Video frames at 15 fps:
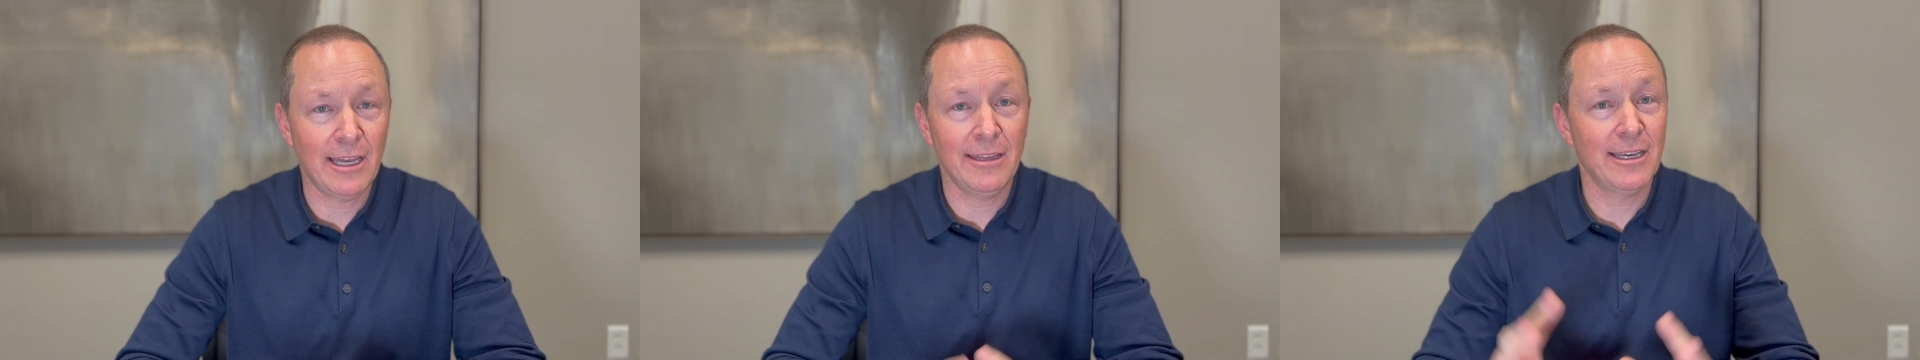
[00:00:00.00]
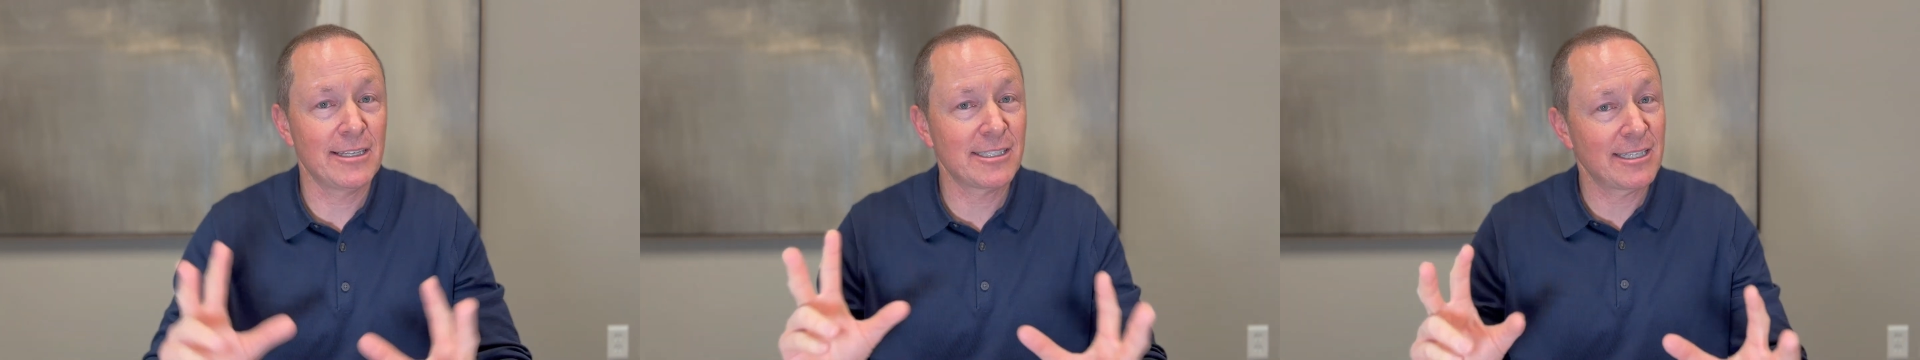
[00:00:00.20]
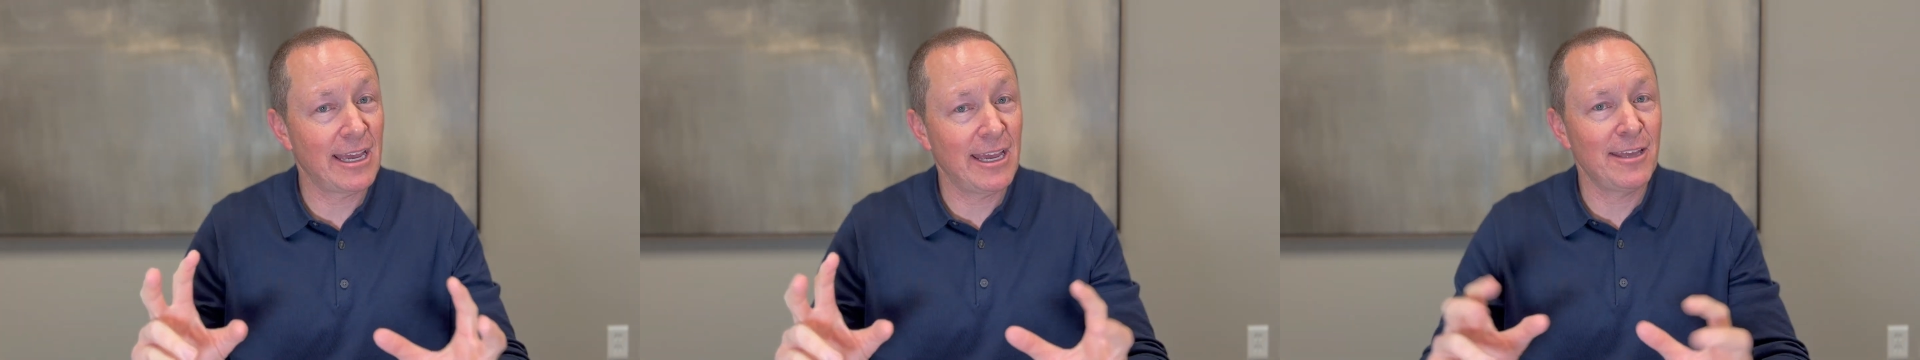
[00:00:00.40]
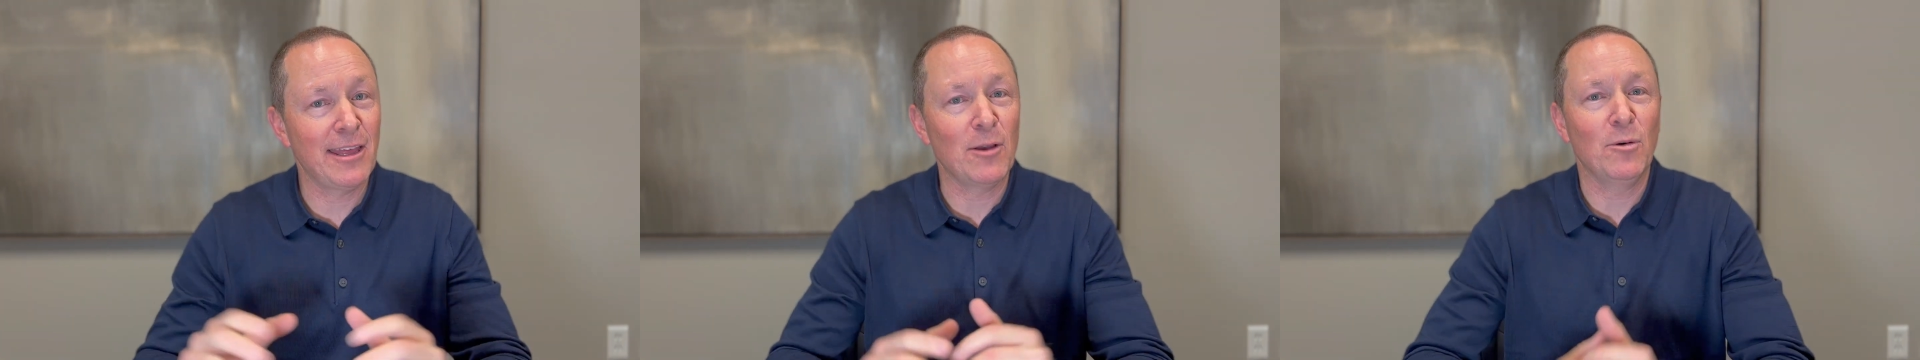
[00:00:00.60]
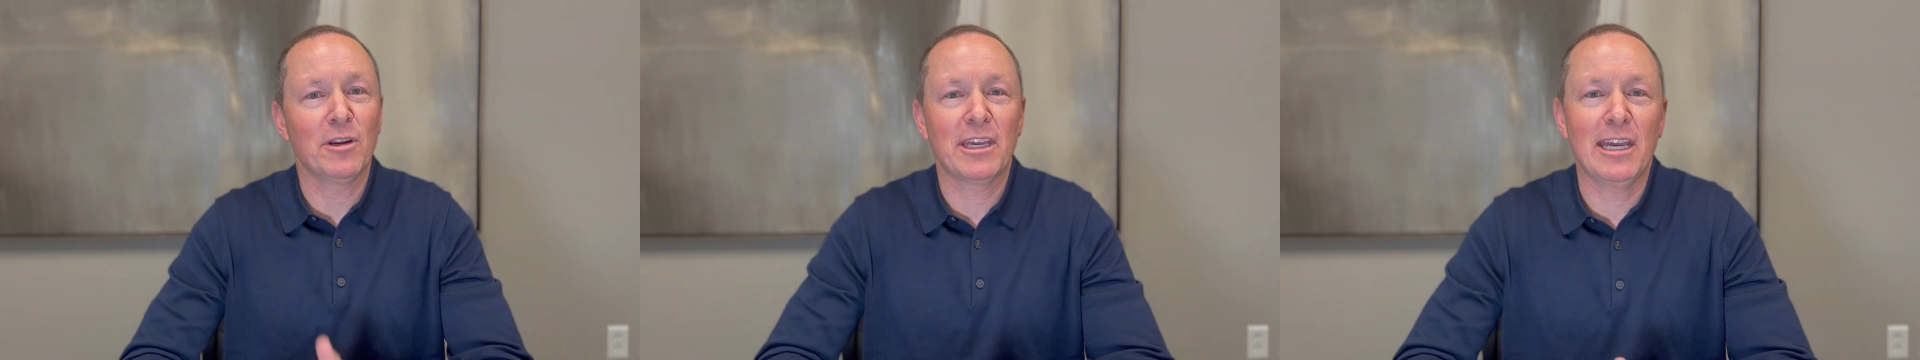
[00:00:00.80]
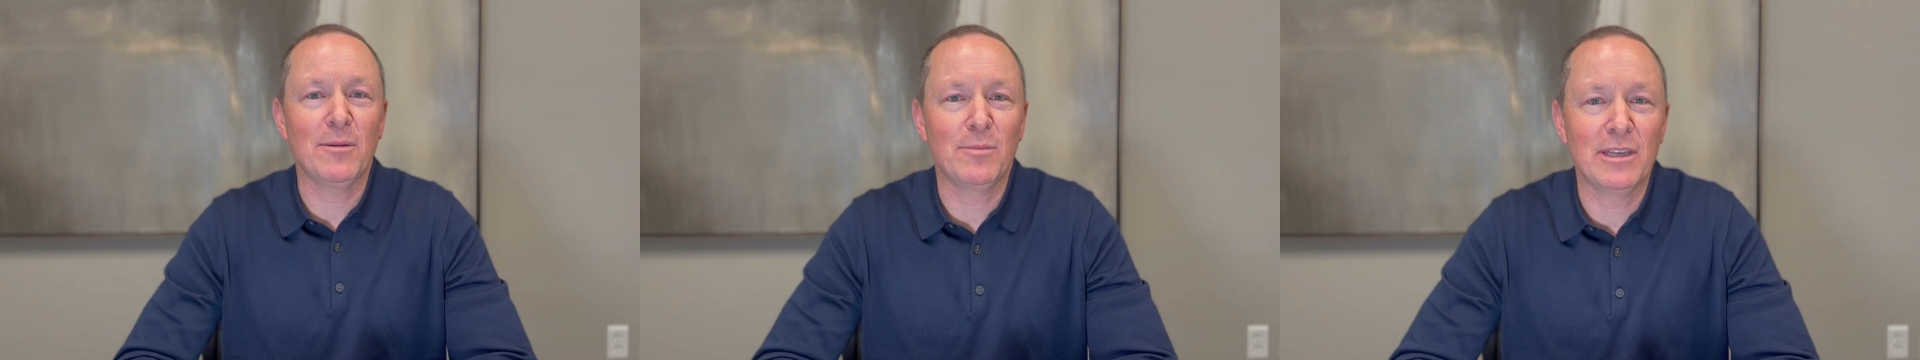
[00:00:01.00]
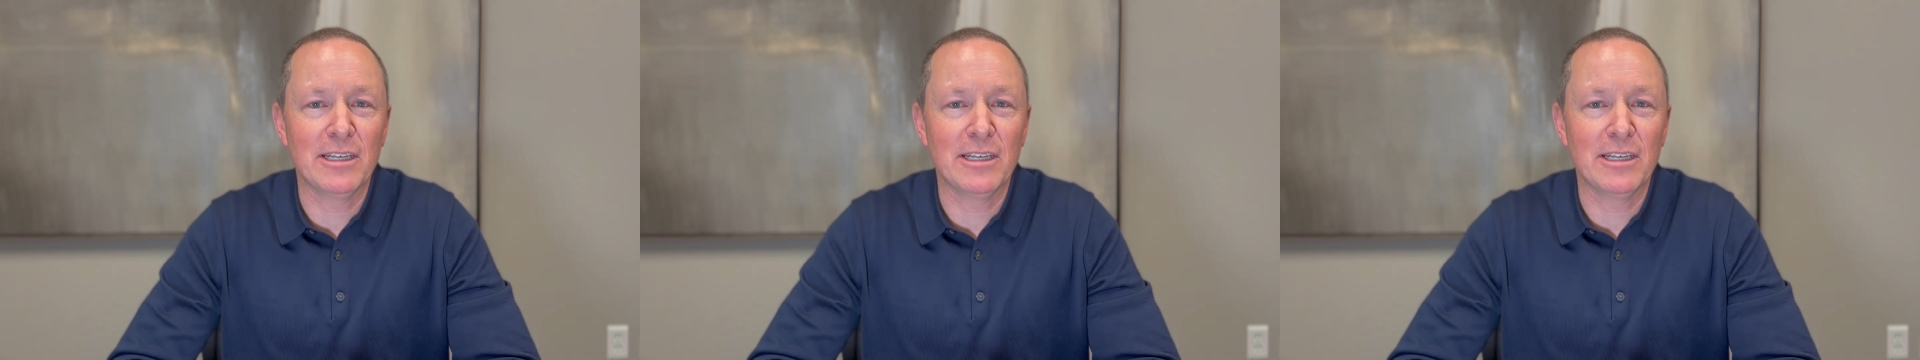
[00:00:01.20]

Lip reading: and they say they will keep